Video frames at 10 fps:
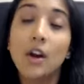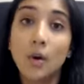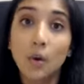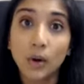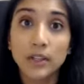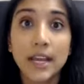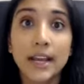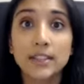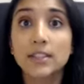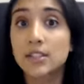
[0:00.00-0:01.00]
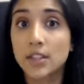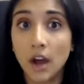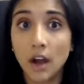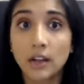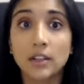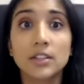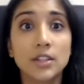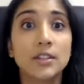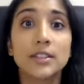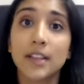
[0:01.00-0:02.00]
or text TALK
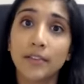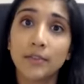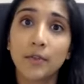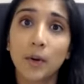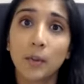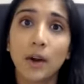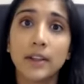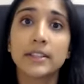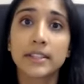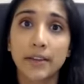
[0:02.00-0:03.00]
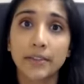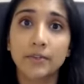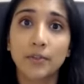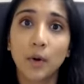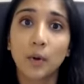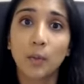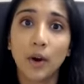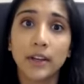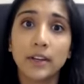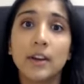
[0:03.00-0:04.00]
to 741
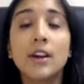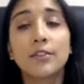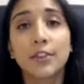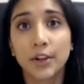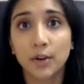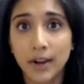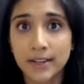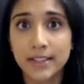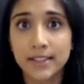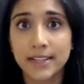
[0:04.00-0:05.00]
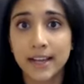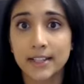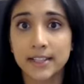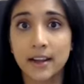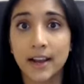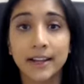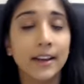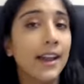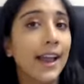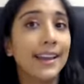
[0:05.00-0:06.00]
741 for the crisis text line
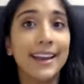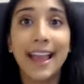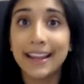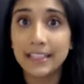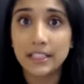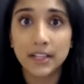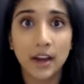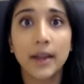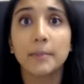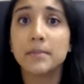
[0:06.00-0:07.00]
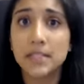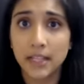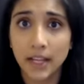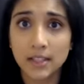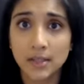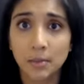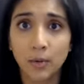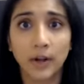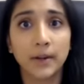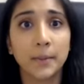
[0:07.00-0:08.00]
at any time to get
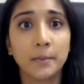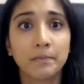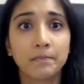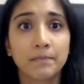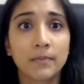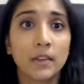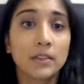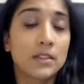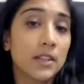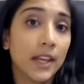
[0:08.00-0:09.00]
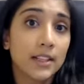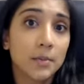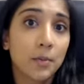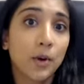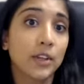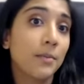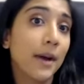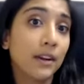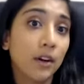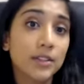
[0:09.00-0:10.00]
support. To get support, you
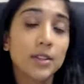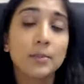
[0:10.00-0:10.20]
might also